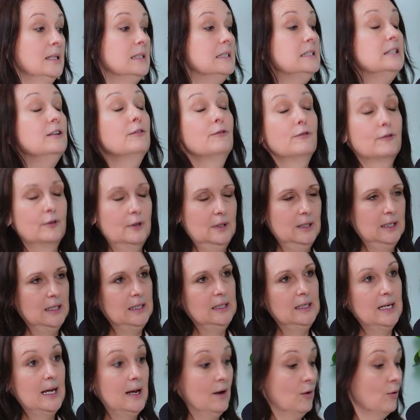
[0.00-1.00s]
differently
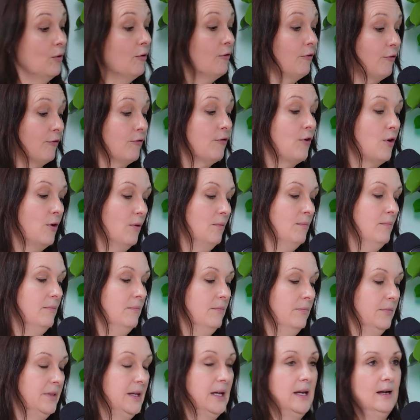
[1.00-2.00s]
now
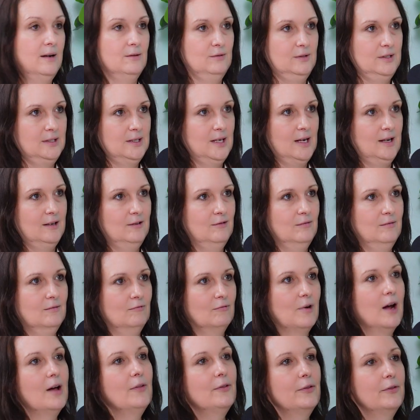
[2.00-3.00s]
from the outset
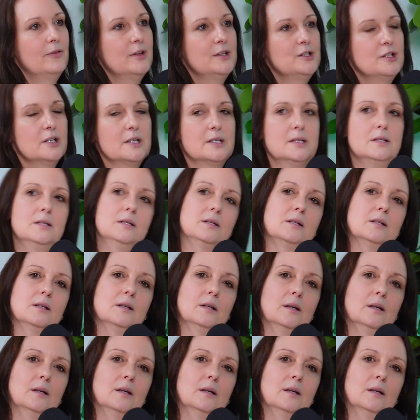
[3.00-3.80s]
rather than just